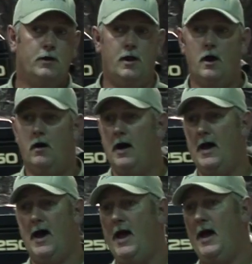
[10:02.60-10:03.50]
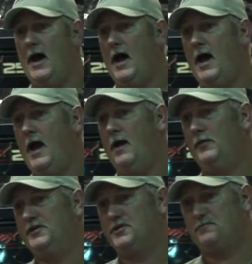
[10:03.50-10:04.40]
No, I
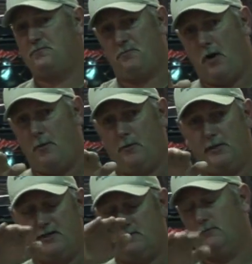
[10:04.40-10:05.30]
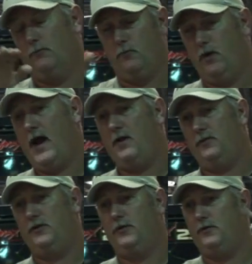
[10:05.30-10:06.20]
would just probably what I
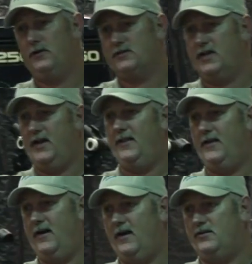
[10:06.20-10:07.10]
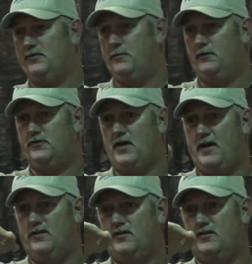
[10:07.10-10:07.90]
would do is I get in there and I just move side to